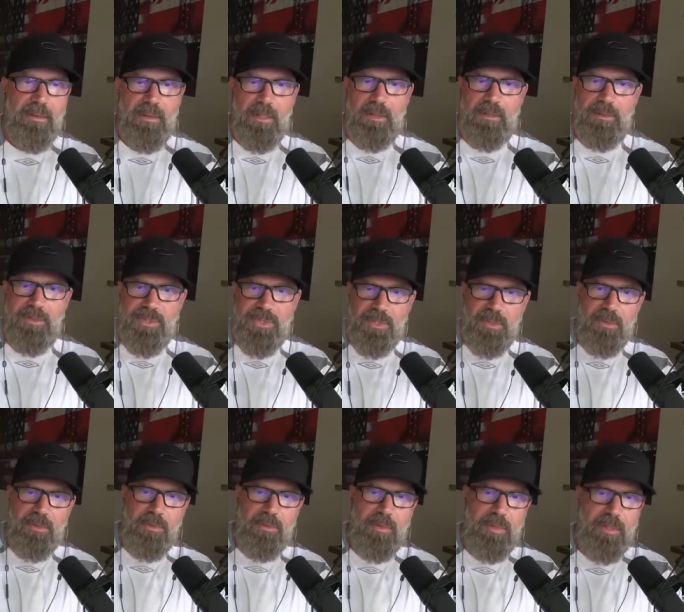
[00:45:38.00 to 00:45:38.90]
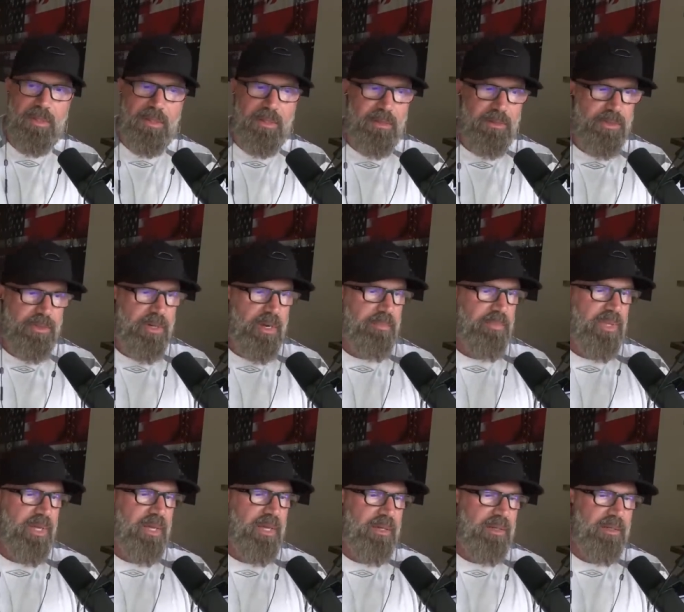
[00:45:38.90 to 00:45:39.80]
I'll also drop
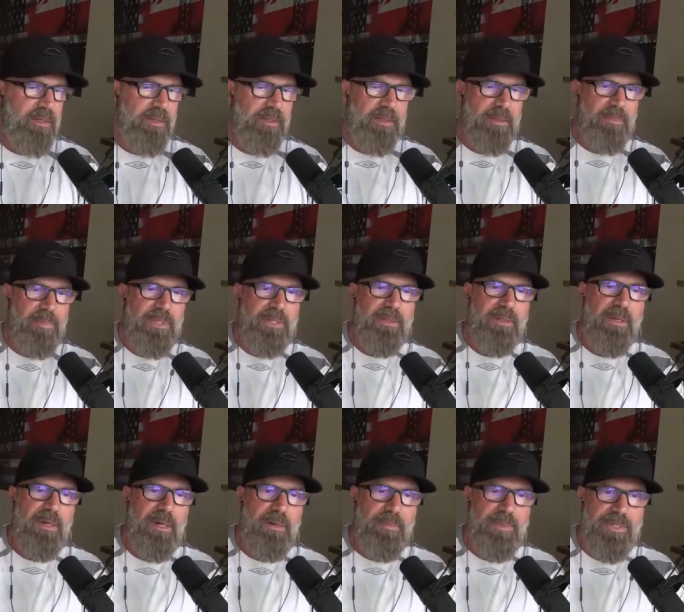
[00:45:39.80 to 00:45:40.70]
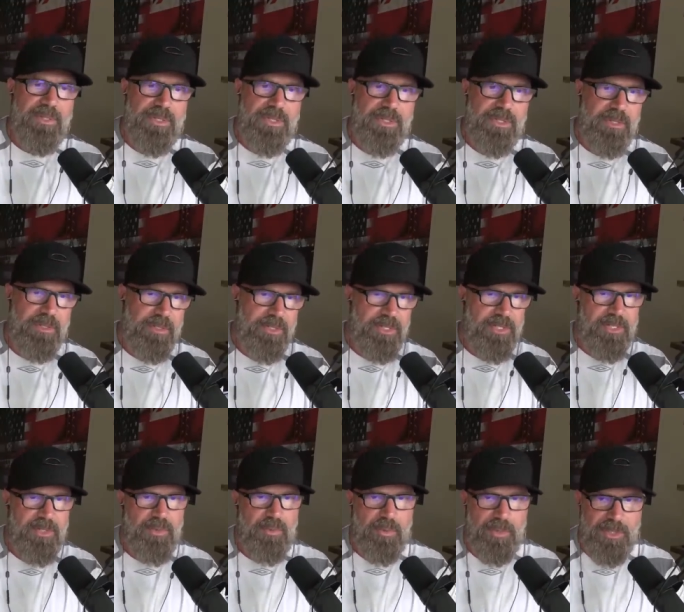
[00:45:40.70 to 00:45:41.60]
that in the pinned comments. It just
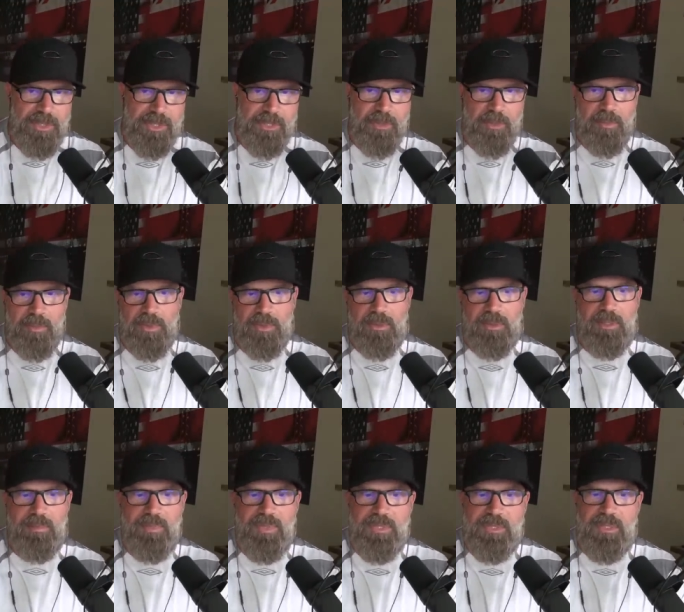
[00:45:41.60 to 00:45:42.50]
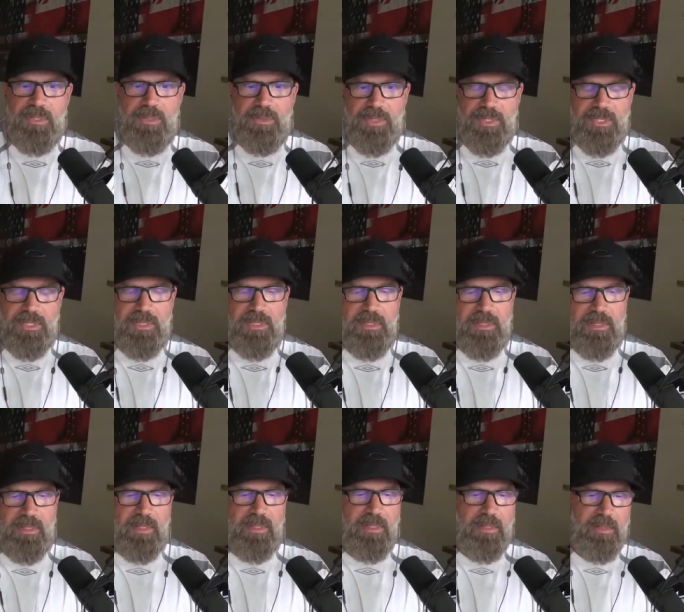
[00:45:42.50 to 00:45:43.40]
says Rich Cooper Clips, and you'll
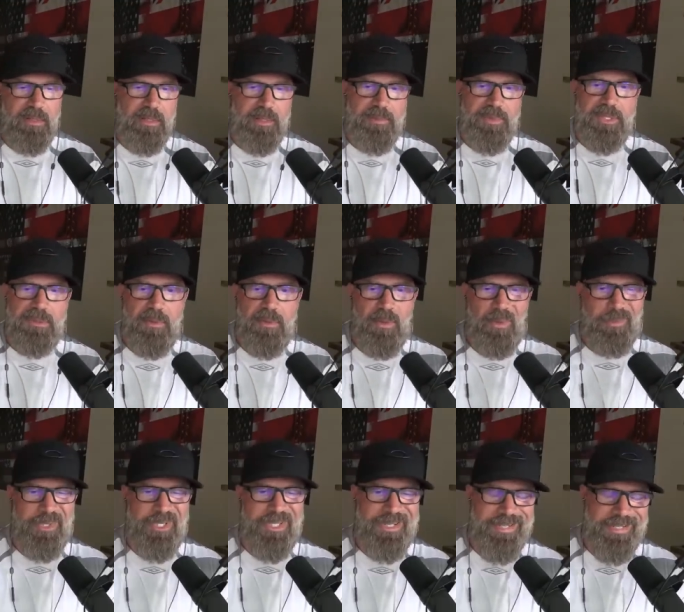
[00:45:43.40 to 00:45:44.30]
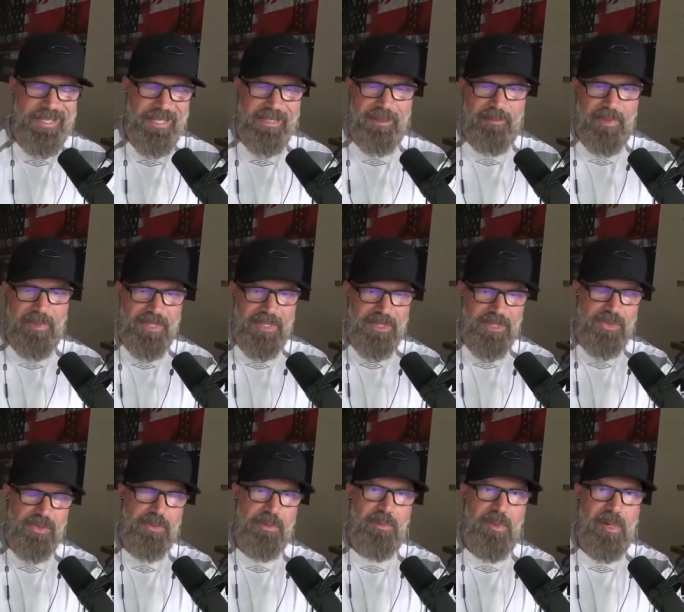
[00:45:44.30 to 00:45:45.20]
see clips almost on a daily
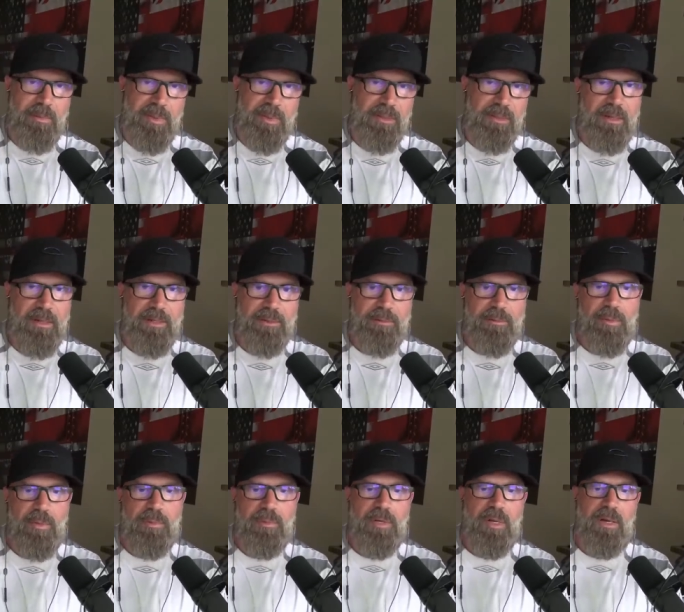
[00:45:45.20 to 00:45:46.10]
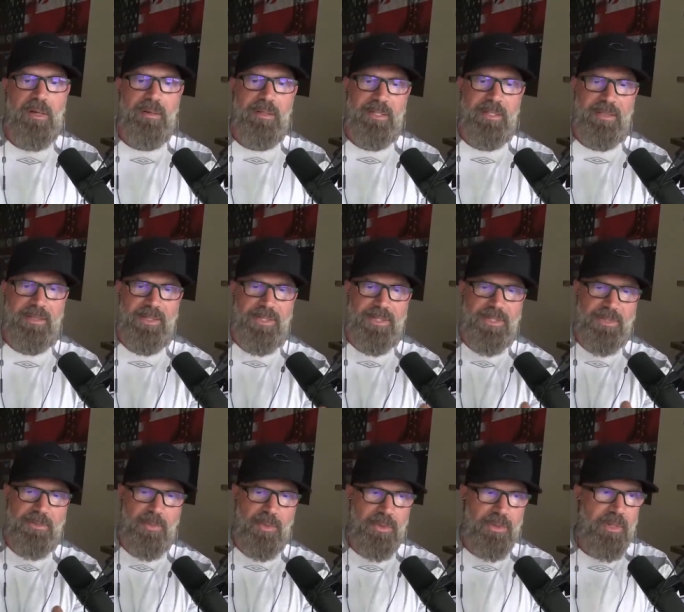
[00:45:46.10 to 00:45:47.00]
basis from all my longer form content. It's
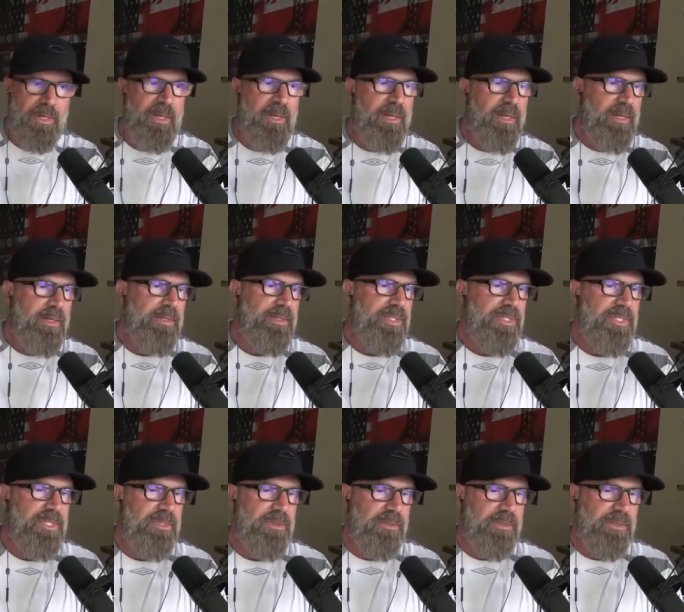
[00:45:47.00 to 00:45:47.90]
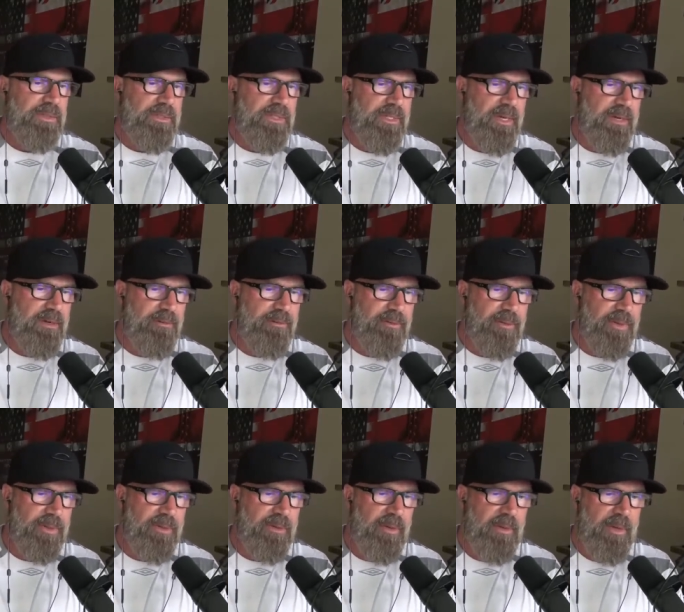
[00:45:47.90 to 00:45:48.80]
just more distilled and tighter
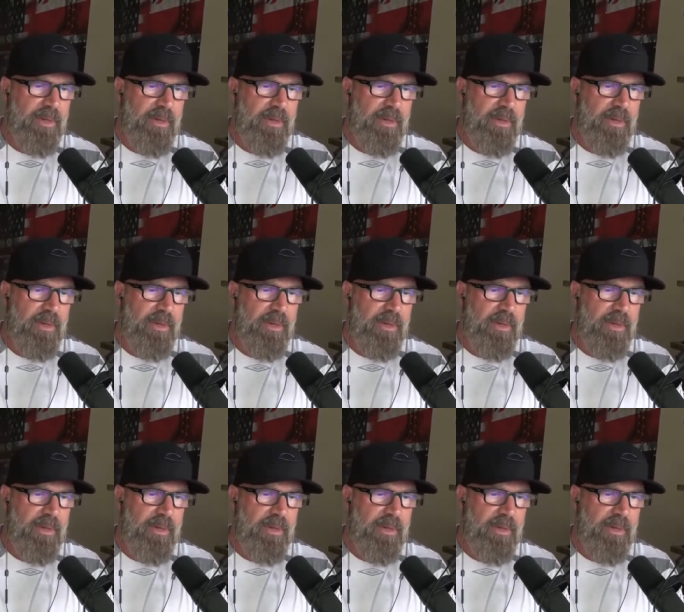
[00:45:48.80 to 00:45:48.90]
for you.